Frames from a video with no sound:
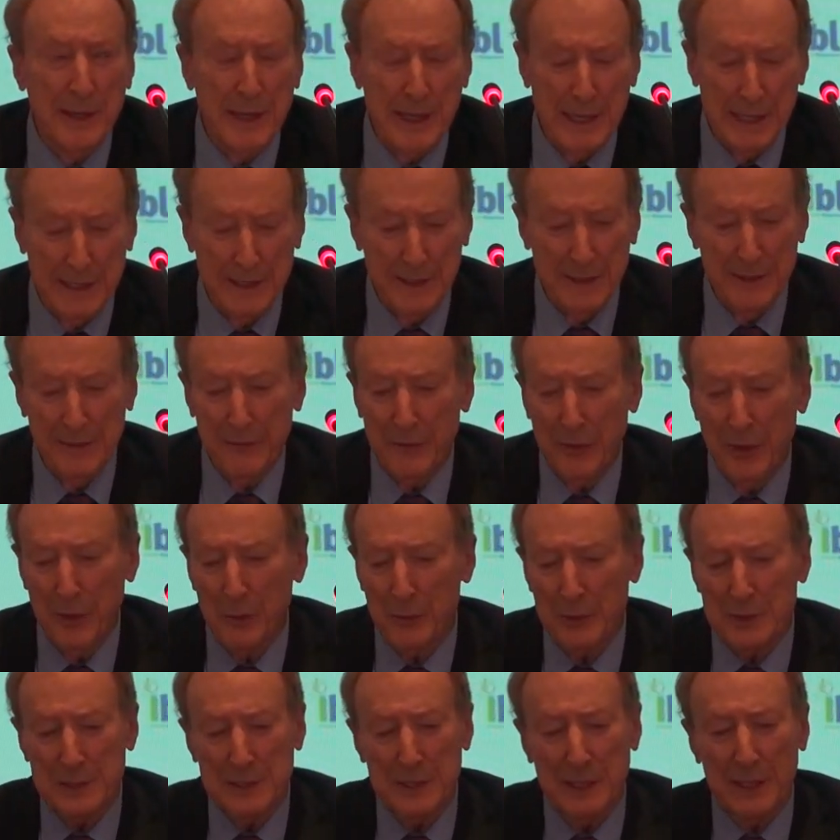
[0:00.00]
And if I
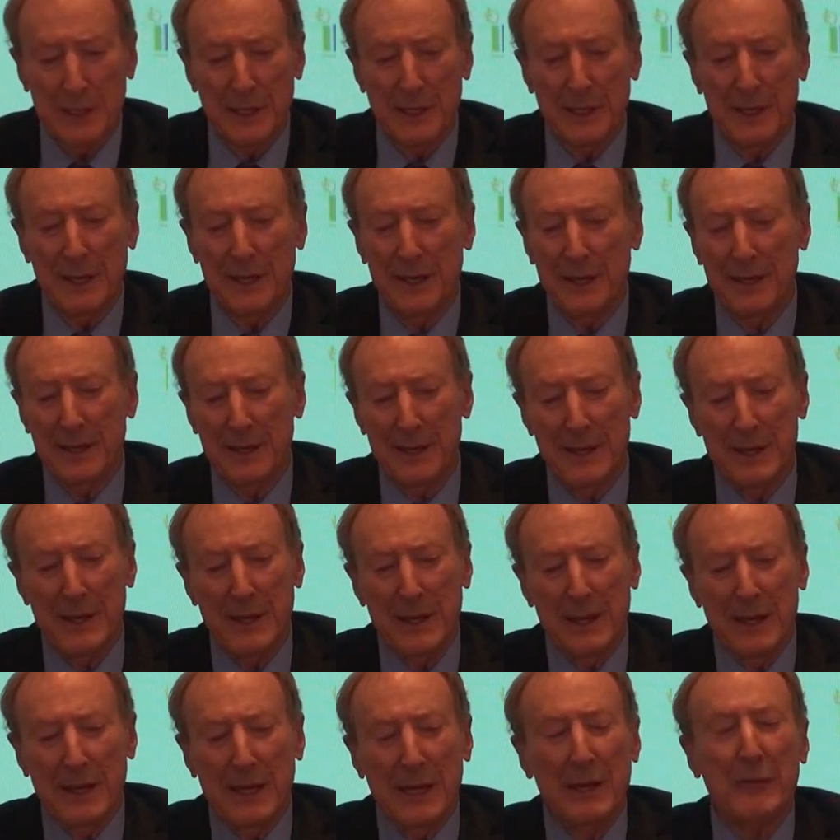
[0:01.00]

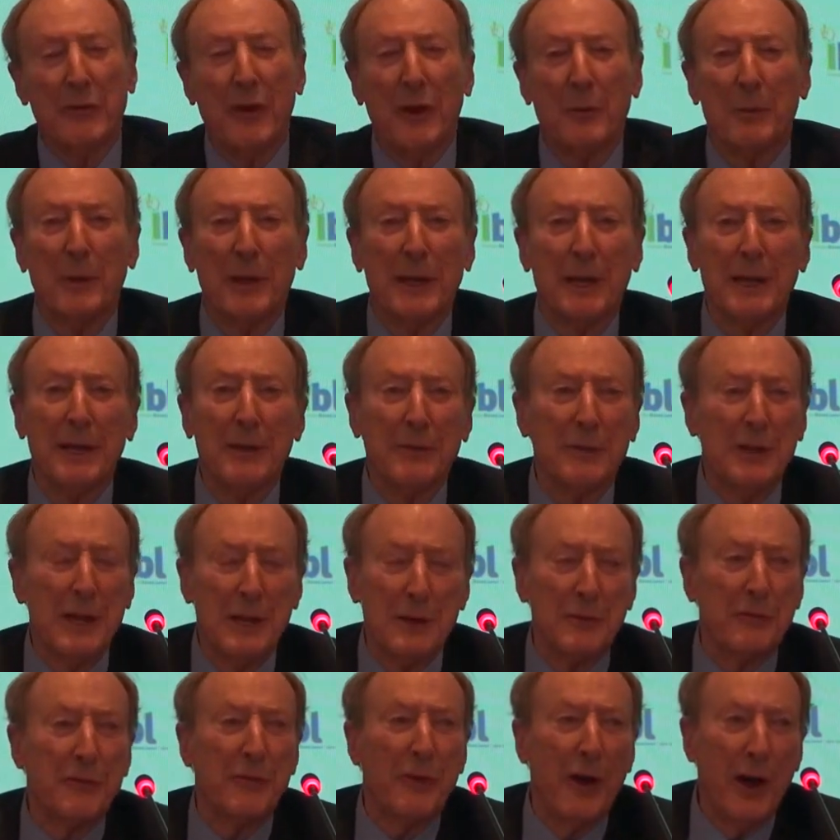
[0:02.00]
believed
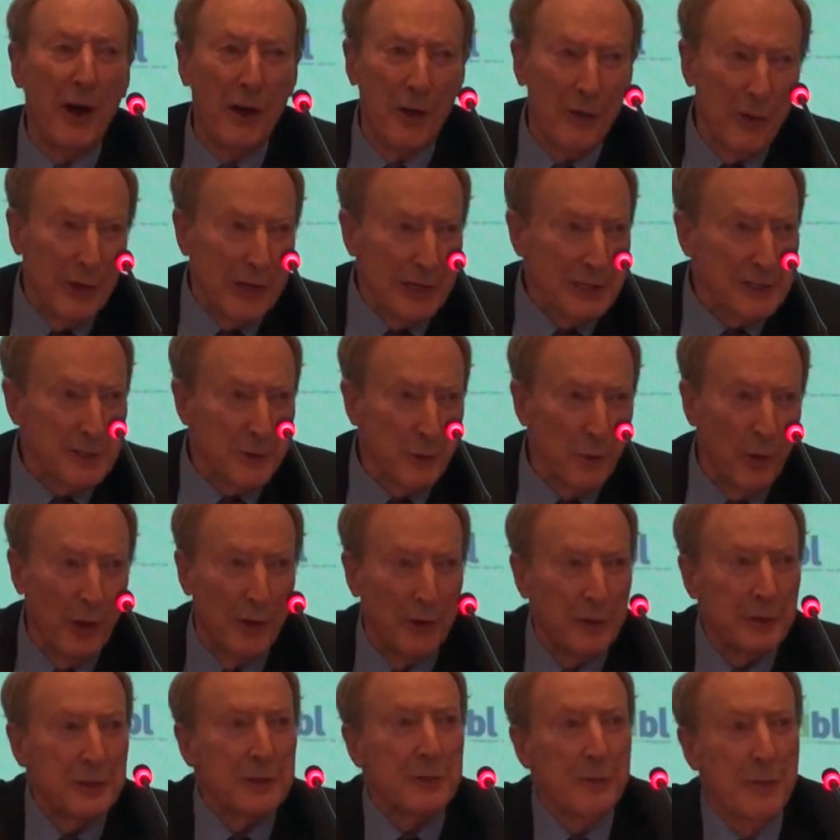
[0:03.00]
in firing
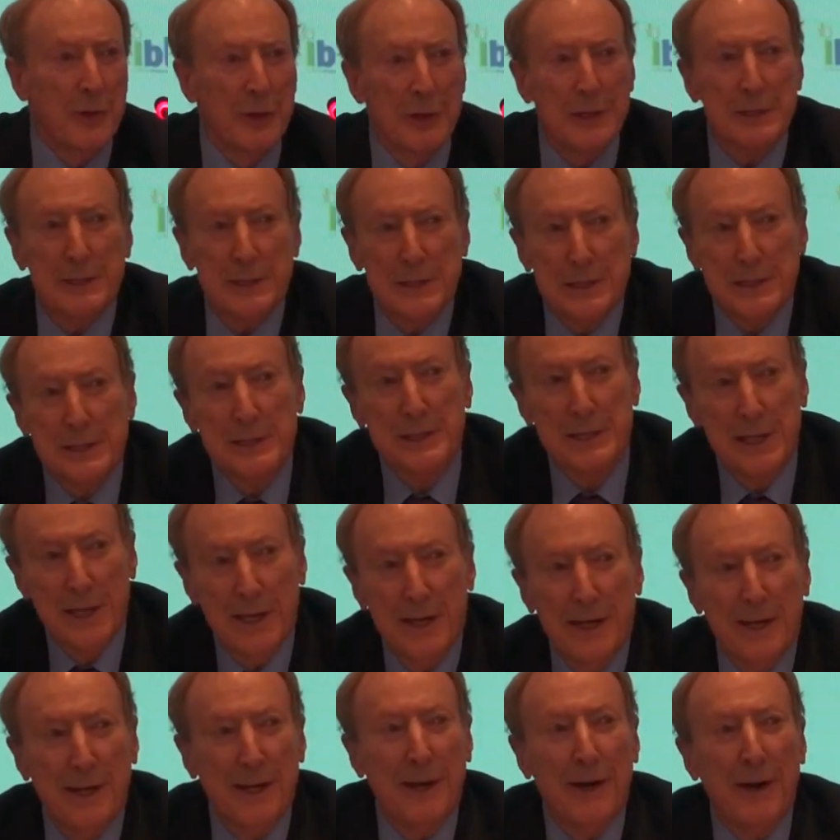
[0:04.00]
squads, for instance,
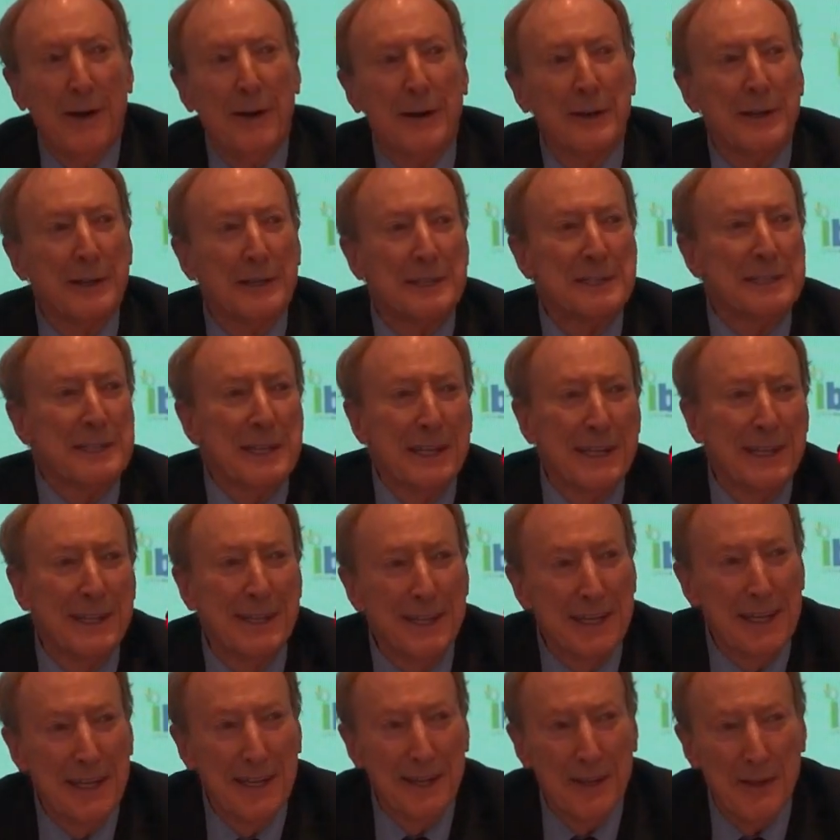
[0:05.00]
I could
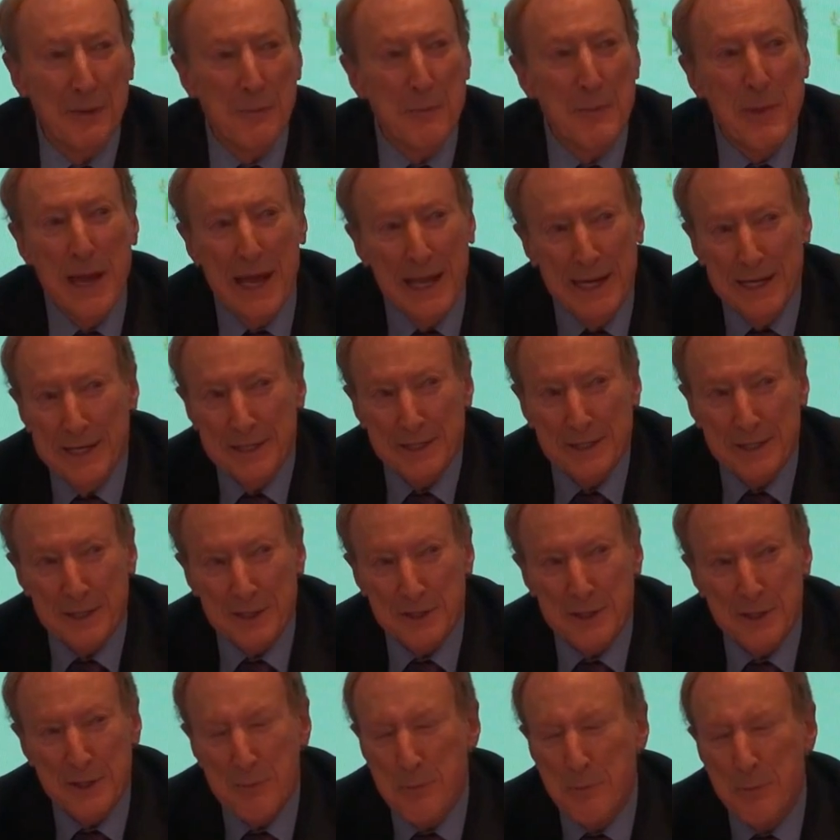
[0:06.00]
see the
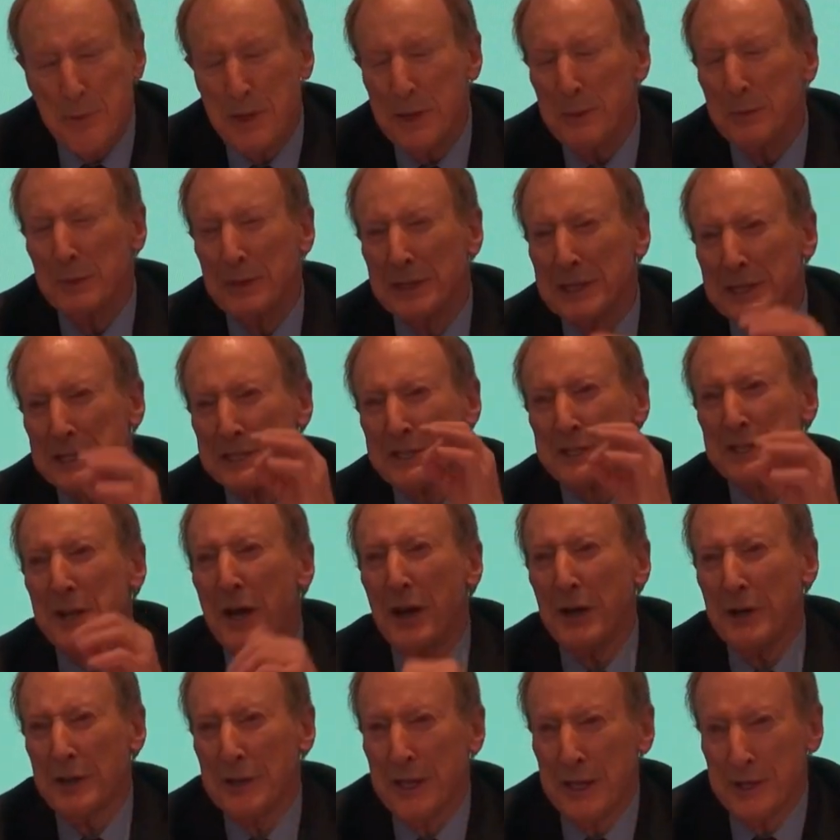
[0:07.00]
managers, the people that
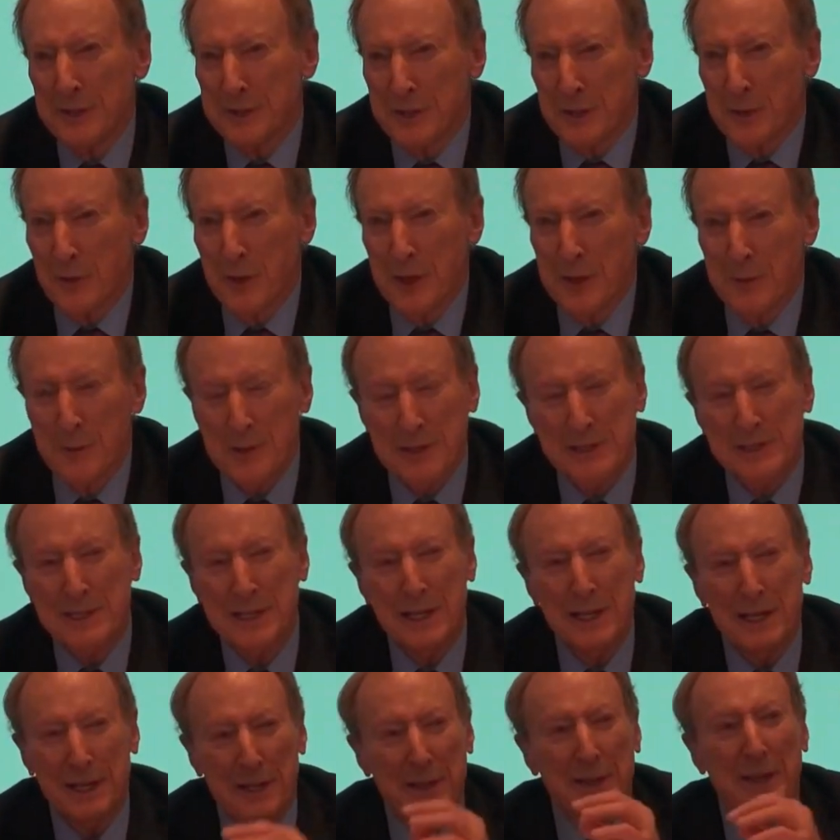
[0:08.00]
signed those agreements,
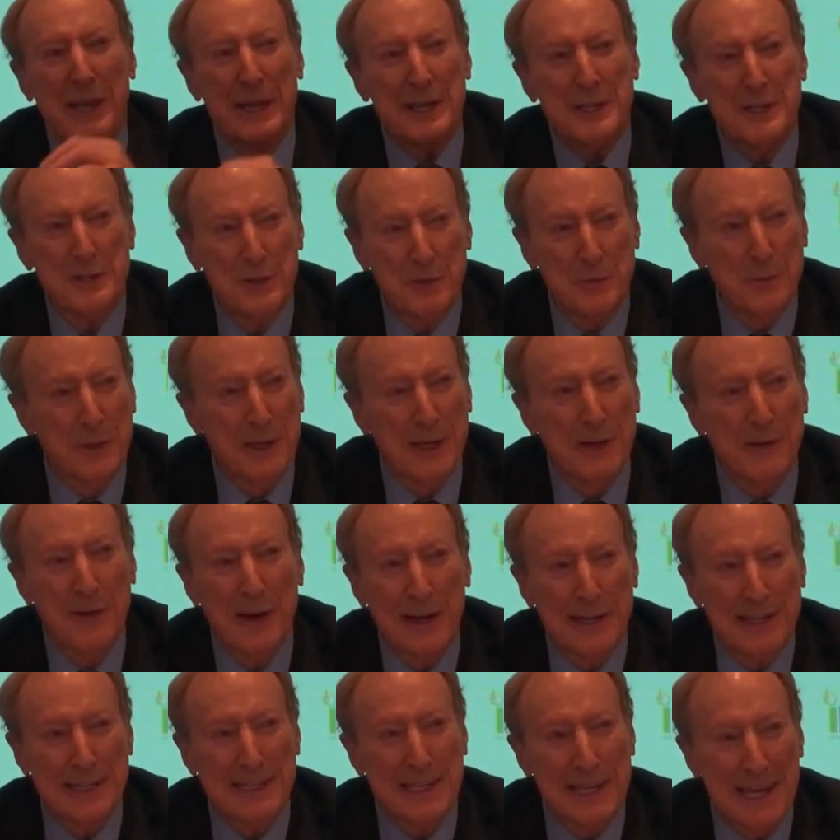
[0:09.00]
they should be
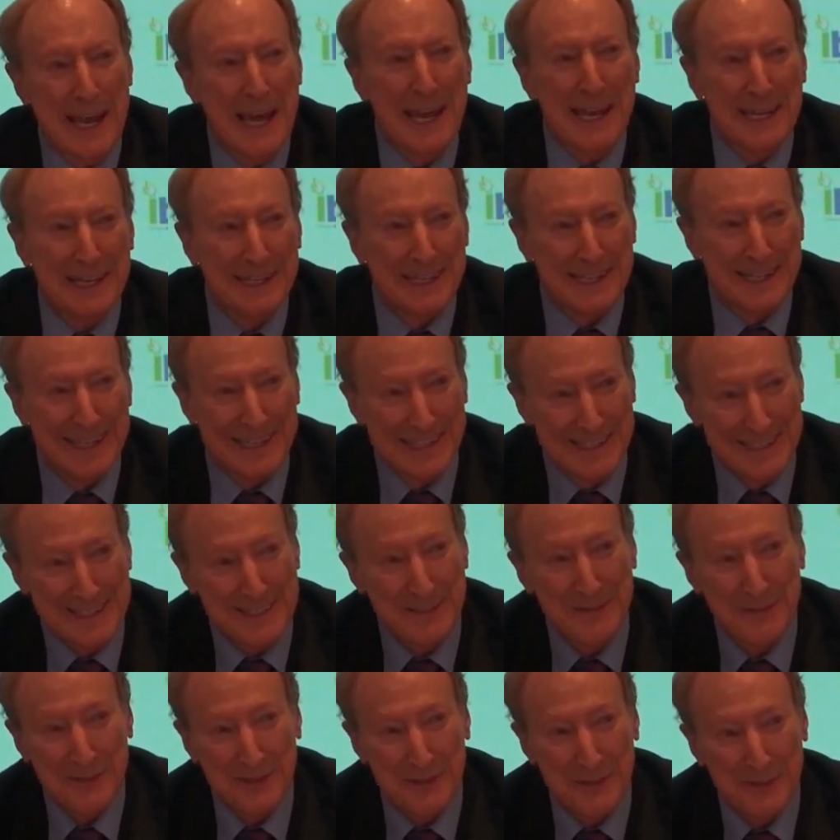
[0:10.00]
great candidates
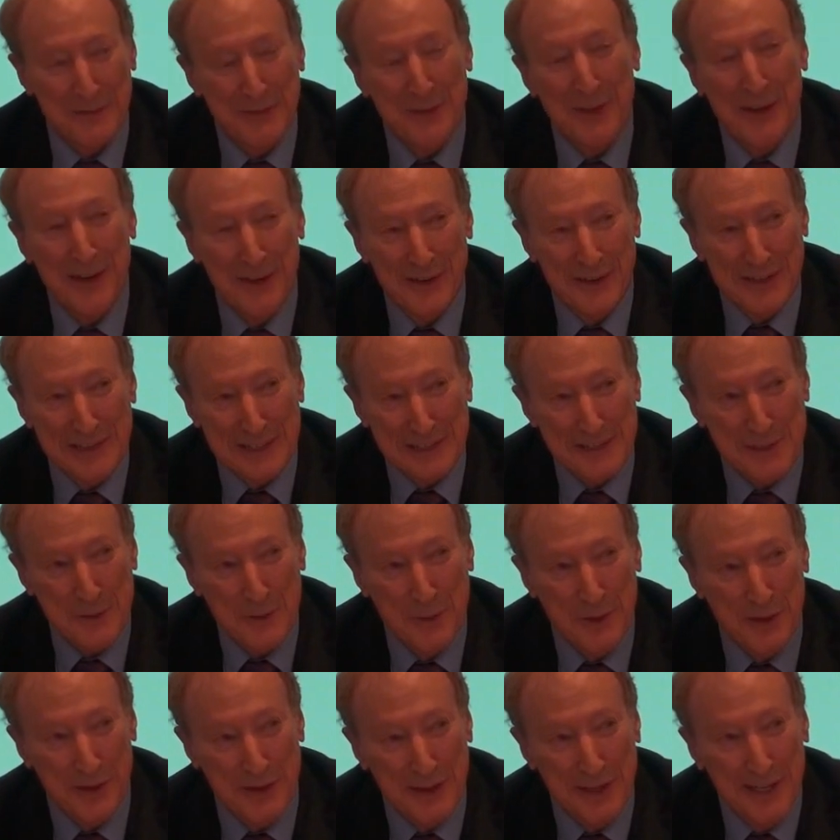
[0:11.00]
for the firing
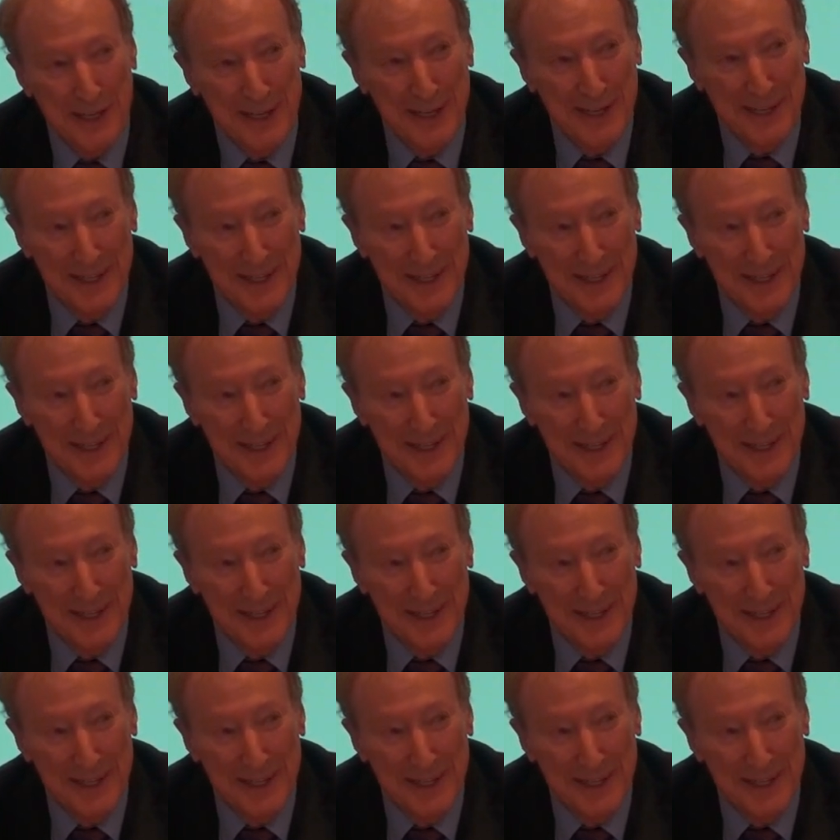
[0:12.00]
squad.